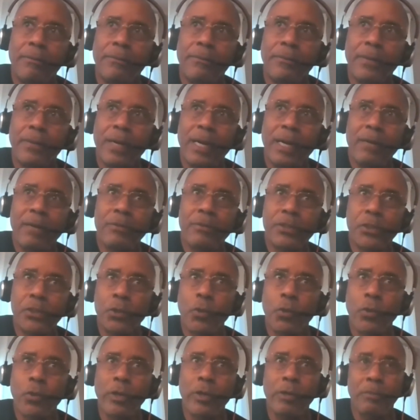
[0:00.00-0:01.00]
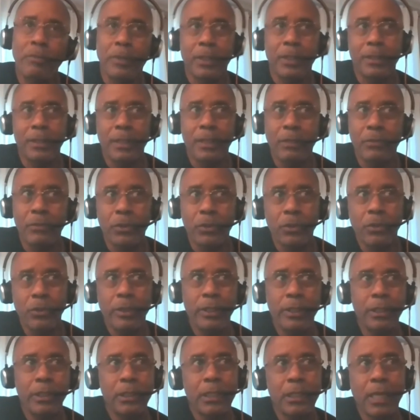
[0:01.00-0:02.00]
I was torn because I was good
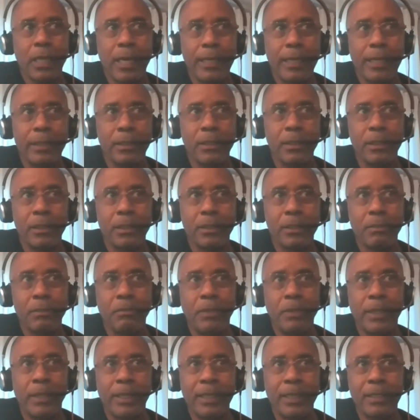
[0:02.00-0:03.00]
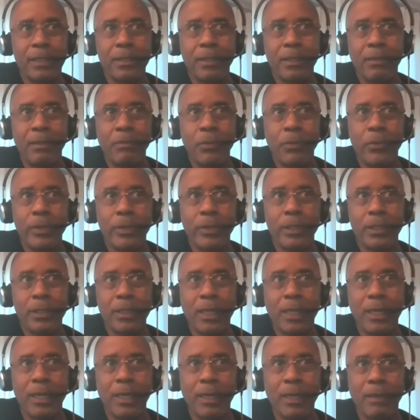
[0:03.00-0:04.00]
in sciences, but at some point in
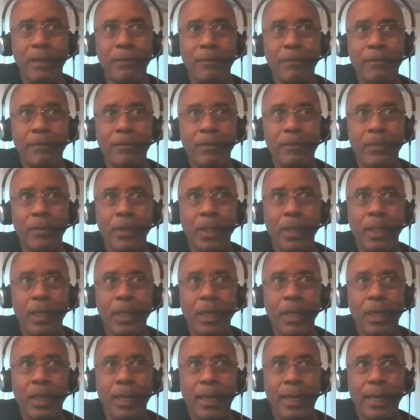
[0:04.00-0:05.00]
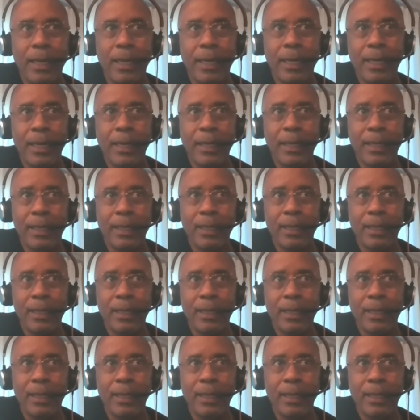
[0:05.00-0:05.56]
time, I